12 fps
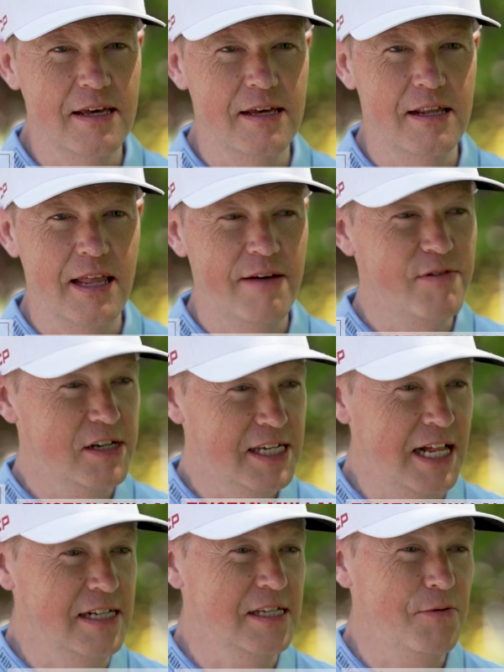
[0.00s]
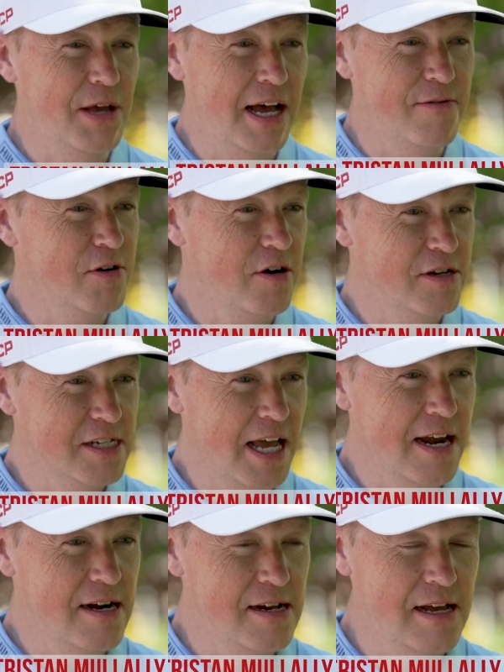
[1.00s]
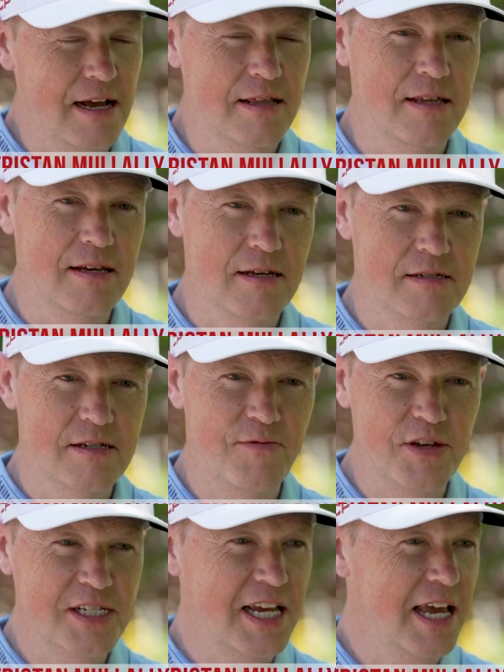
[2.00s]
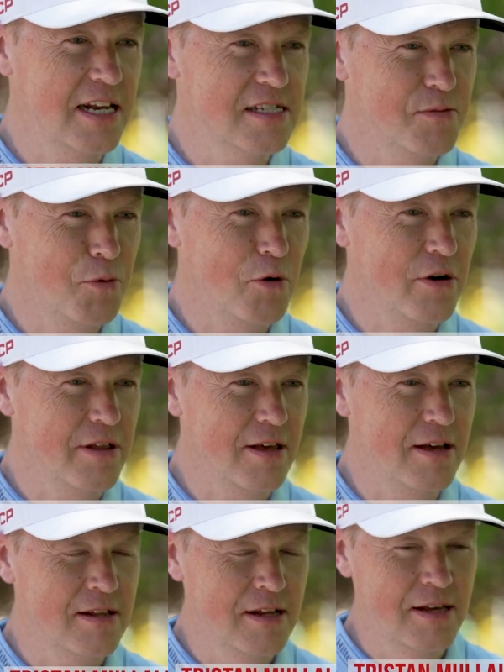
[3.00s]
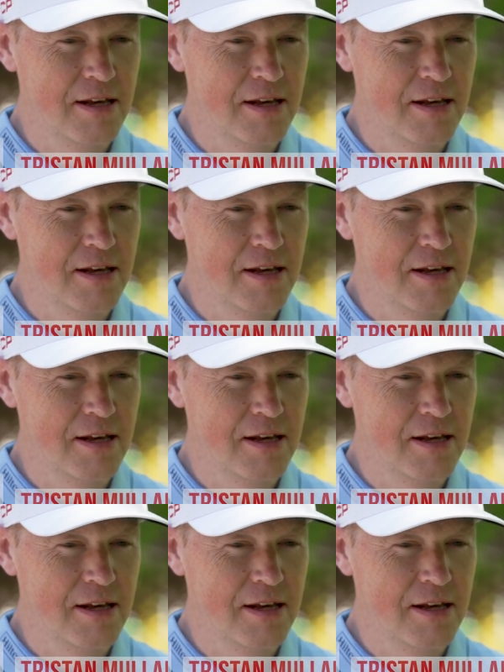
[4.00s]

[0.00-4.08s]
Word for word: the level of talent that we have across Canada and the sophisticated support that